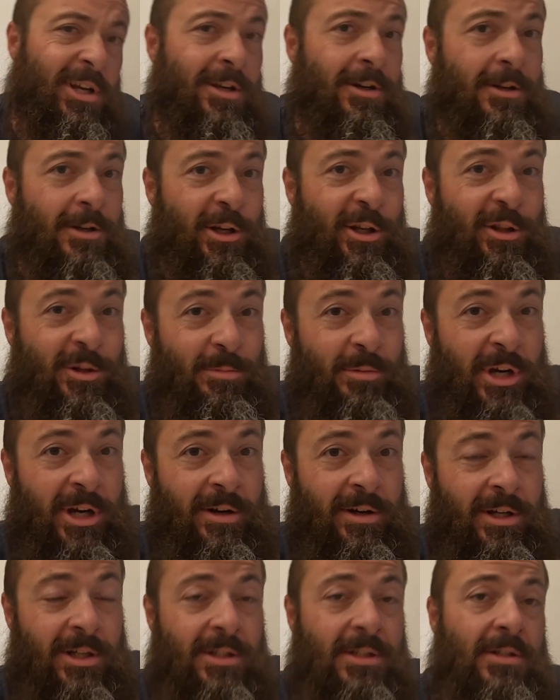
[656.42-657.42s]
to get it on the
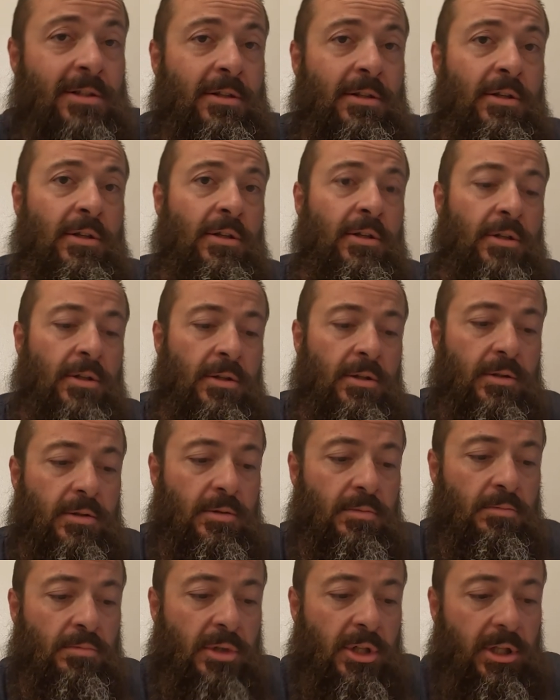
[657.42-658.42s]
bearings.
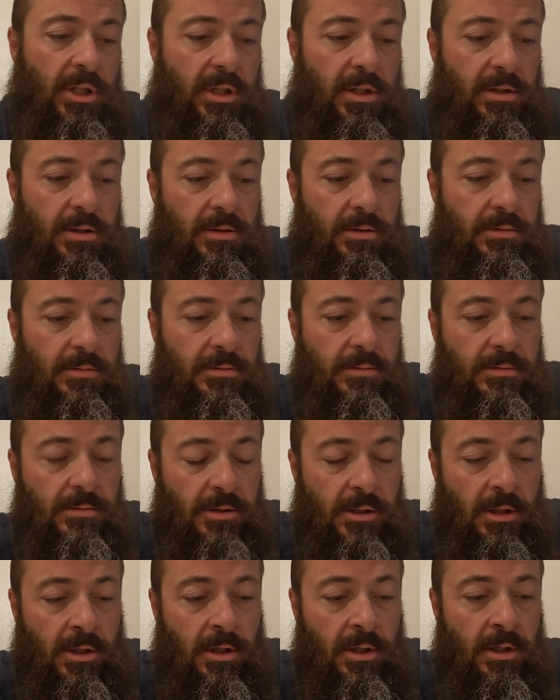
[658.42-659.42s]
But
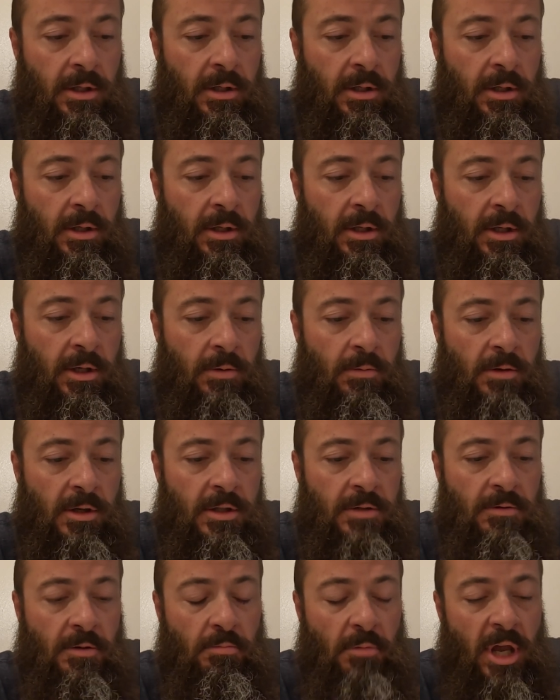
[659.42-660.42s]
on the
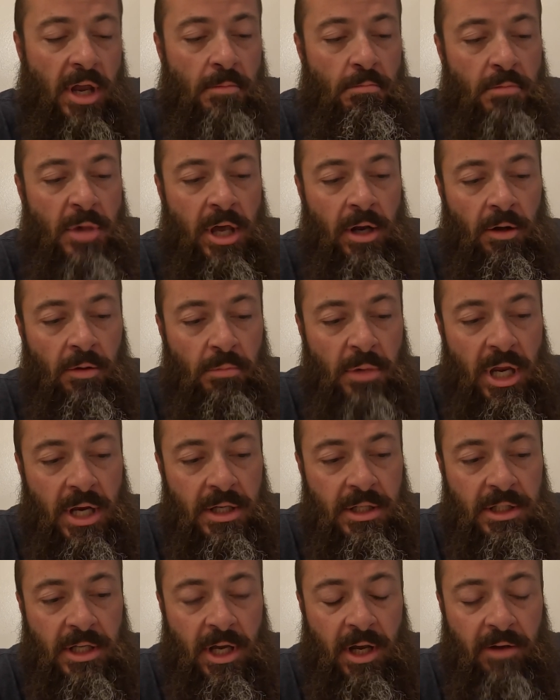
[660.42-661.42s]
ones with my metal main
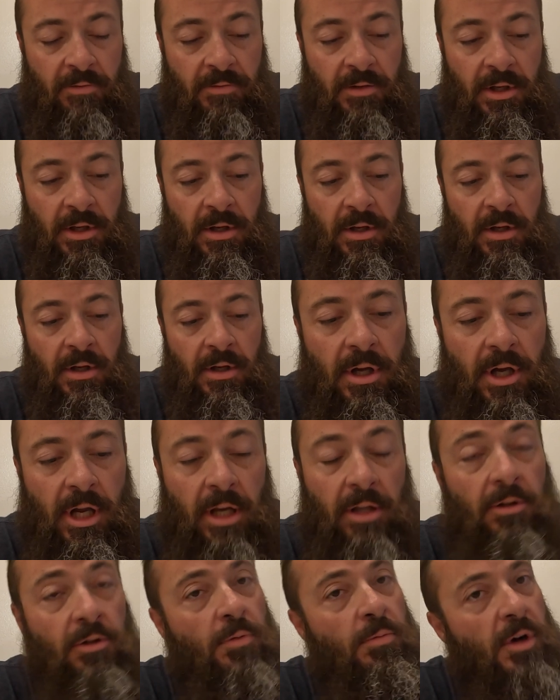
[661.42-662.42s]
shaft, I
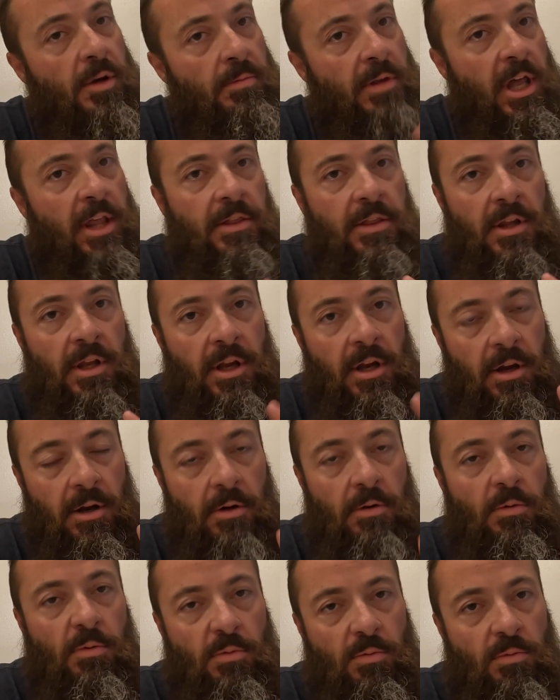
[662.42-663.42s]
lube up that
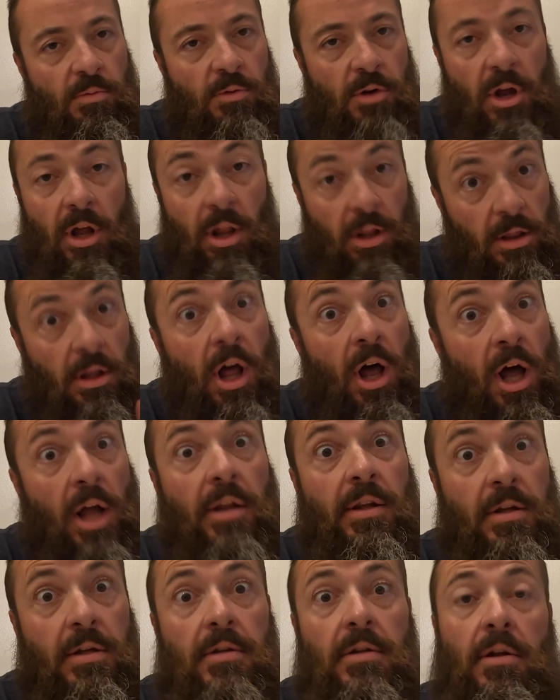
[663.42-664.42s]
thing a
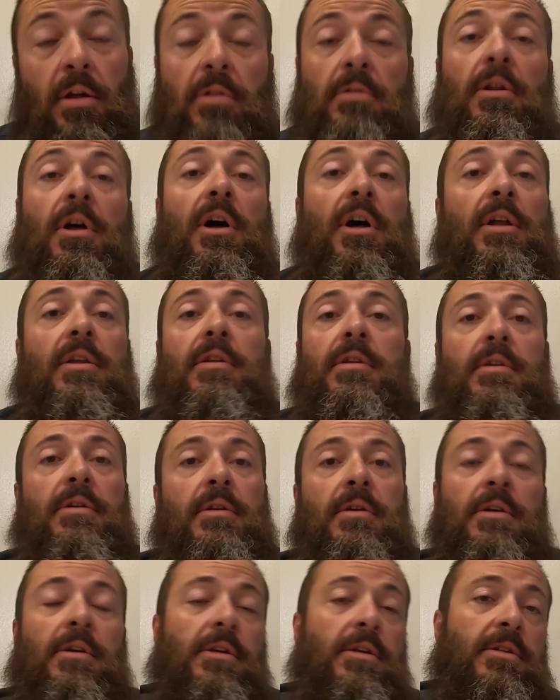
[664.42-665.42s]
lot.
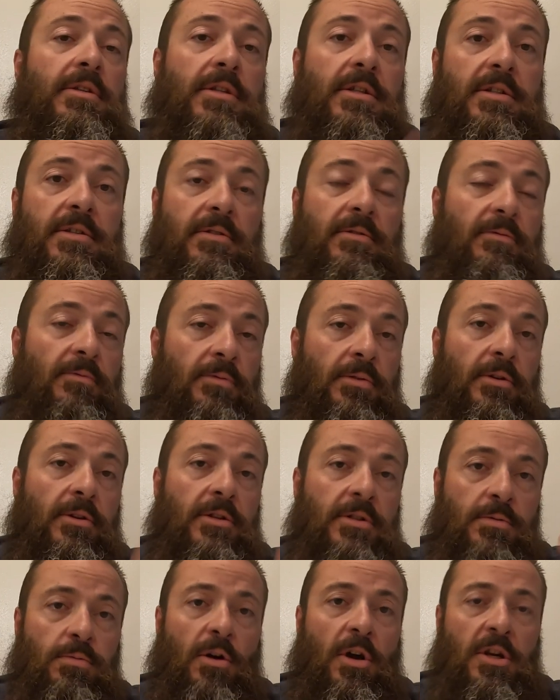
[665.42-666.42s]
Just for the
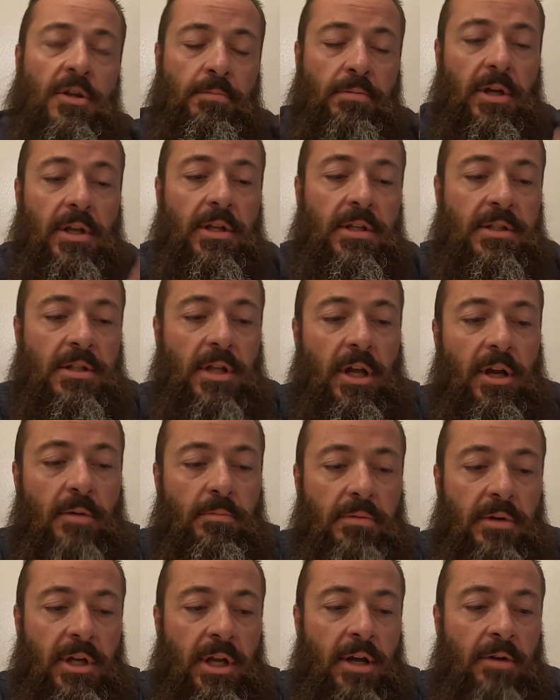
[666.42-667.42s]
swash plate to slide up
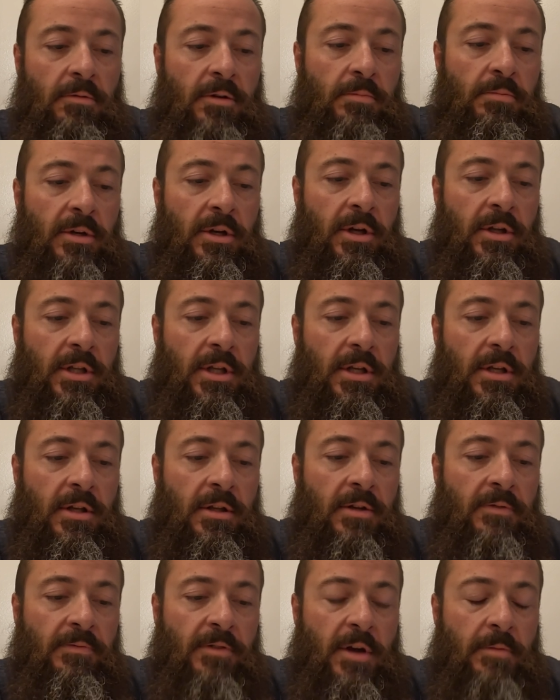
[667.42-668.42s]
and down one. But on
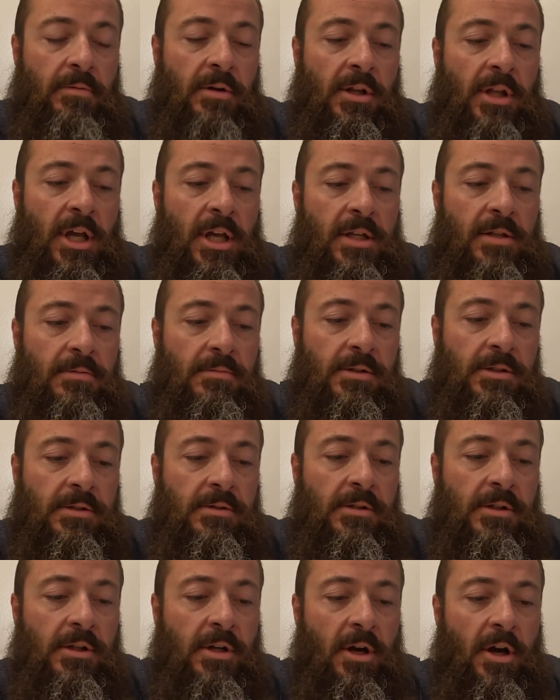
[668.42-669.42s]
the fiberglass ones,
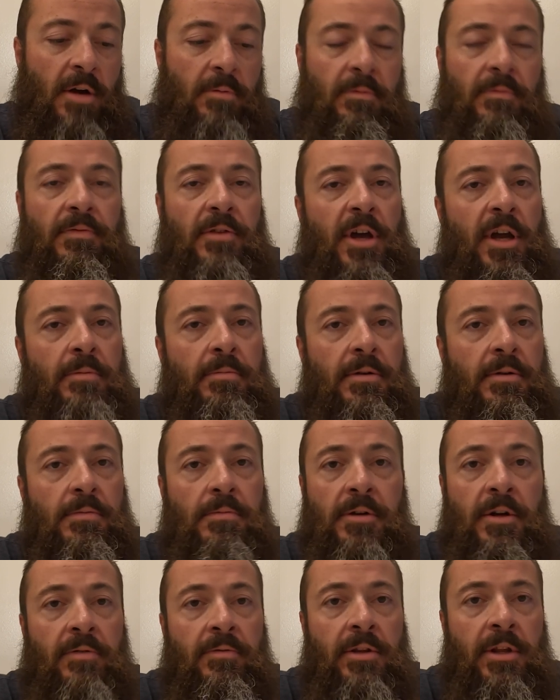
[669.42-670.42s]
or the carbon fiber,
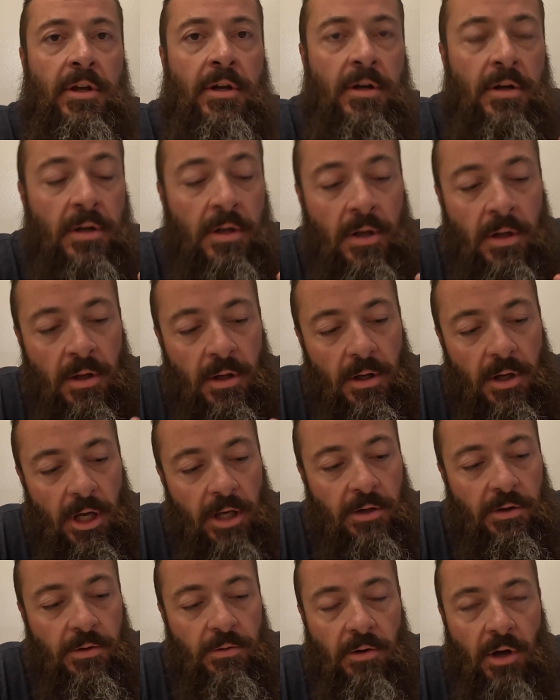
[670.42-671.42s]
whatever they are, I
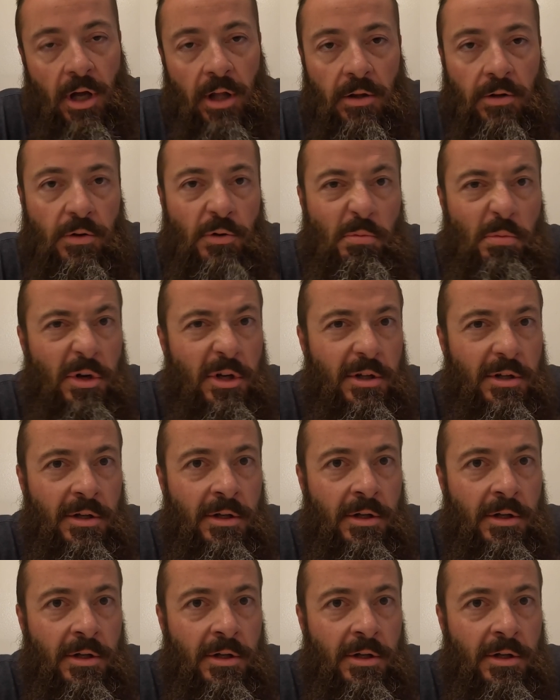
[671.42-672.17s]
do not lube